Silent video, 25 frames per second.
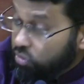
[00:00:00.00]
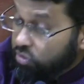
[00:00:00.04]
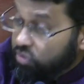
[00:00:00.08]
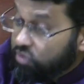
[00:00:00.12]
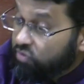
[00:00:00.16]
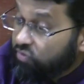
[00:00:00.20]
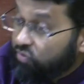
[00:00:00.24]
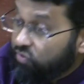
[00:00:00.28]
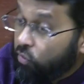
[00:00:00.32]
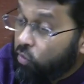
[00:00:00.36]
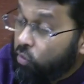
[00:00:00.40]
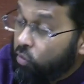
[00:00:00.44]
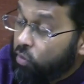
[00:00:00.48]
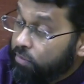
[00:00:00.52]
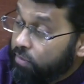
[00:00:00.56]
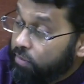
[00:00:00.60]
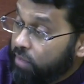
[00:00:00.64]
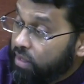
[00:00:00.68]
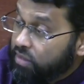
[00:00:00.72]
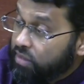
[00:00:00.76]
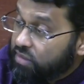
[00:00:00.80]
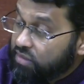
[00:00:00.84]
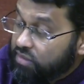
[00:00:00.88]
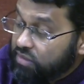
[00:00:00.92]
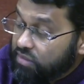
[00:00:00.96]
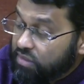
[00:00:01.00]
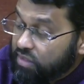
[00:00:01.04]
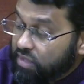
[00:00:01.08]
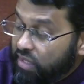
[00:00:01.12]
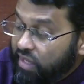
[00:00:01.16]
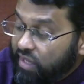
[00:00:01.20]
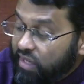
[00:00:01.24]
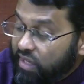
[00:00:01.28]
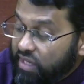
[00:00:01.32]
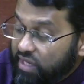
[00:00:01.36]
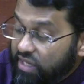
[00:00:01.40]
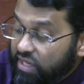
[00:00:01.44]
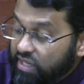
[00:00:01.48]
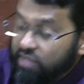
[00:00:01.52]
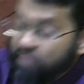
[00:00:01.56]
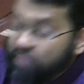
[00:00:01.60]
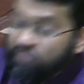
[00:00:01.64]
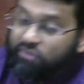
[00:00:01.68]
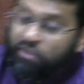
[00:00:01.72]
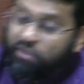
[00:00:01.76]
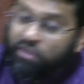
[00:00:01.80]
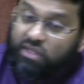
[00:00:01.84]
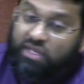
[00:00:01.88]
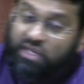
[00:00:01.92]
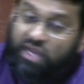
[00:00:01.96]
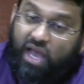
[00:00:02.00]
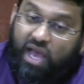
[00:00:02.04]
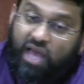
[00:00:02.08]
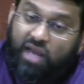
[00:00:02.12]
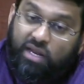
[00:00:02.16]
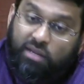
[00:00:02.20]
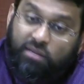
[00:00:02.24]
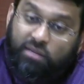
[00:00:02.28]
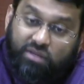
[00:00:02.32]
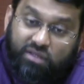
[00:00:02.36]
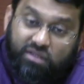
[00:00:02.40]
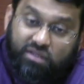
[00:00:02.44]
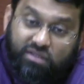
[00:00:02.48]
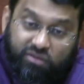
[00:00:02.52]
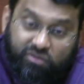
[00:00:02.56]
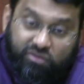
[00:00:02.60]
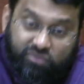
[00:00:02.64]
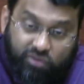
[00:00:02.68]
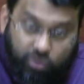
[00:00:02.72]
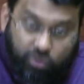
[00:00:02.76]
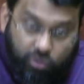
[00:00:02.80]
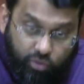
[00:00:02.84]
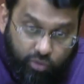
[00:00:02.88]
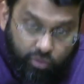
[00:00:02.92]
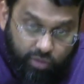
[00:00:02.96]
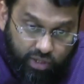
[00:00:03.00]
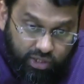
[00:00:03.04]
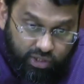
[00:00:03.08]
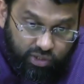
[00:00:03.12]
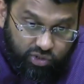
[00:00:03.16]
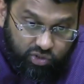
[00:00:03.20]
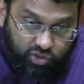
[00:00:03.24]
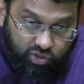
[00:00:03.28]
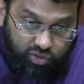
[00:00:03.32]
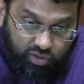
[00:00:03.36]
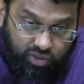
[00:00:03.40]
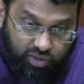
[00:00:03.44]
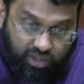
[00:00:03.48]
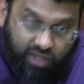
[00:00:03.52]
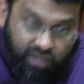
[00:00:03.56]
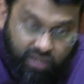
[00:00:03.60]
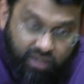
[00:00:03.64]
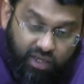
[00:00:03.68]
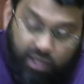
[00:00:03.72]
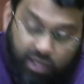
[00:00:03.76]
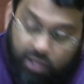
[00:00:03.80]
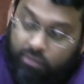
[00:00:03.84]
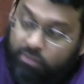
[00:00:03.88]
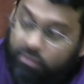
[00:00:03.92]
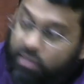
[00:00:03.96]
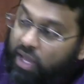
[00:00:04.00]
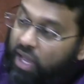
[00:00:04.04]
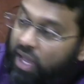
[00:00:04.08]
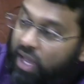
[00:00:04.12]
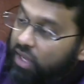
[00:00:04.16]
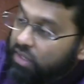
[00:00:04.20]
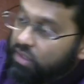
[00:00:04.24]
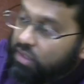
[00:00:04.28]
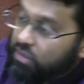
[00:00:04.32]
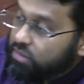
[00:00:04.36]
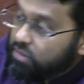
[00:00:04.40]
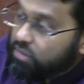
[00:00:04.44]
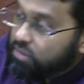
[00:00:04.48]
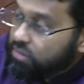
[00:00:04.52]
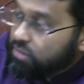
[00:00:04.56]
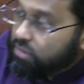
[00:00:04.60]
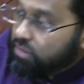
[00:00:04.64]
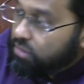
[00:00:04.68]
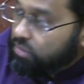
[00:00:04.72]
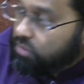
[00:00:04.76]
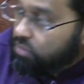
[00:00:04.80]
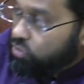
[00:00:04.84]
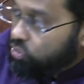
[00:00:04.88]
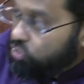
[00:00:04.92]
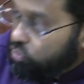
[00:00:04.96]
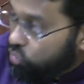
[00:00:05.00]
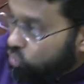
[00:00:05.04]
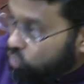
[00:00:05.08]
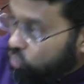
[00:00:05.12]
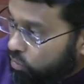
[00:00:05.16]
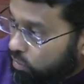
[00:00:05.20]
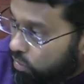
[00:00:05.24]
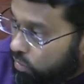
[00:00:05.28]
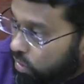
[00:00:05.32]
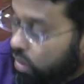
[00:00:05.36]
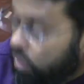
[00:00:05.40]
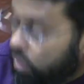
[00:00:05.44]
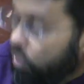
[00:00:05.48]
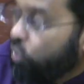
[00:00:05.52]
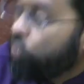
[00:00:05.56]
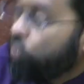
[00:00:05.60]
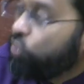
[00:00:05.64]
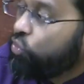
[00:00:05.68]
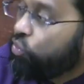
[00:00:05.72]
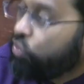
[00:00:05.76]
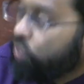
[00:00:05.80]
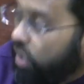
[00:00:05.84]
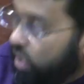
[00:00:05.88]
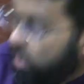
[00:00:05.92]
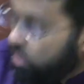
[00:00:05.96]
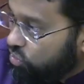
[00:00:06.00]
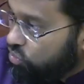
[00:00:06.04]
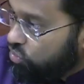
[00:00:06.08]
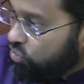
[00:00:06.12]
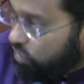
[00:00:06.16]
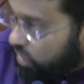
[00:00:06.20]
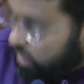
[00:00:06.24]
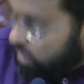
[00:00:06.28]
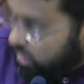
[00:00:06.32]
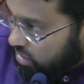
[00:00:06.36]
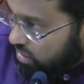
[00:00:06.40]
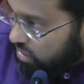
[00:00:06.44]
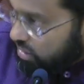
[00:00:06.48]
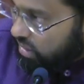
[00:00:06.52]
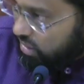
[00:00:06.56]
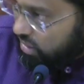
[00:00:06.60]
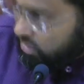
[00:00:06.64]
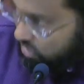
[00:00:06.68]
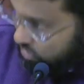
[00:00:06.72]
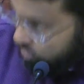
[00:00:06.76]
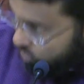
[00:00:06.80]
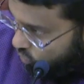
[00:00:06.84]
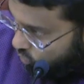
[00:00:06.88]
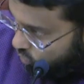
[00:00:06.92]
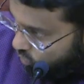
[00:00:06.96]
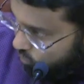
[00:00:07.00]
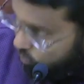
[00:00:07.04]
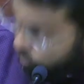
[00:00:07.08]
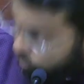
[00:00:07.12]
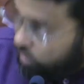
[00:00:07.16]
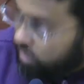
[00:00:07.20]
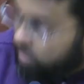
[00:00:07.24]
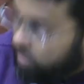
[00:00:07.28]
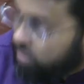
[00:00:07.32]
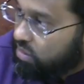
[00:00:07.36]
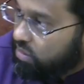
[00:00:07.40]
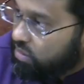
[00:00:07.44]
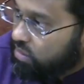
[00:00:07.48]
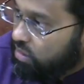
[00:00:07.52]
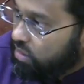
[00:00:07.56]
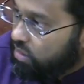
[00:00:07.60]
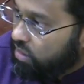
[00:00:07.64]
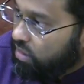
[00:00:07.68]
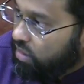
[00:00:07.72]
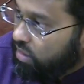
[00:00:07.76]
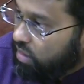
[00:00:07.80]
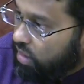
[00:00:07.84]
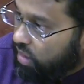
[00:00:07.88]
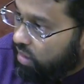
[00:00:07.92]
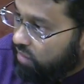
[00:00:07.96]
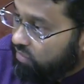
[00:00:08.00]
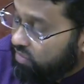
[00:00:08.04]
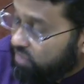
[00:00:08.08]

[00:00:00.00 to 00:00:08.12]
four months, even the enemies of the Quraysh can come and do Umrah or do Hajj, right? That's the whole point of the